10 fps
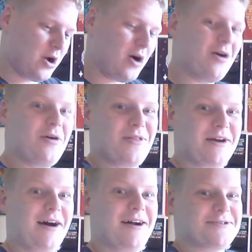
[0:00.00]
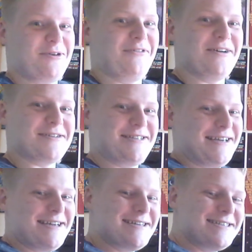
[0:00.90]
all the
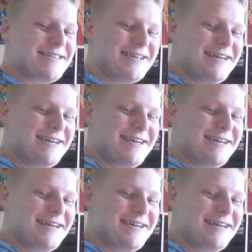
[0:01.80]
controversies.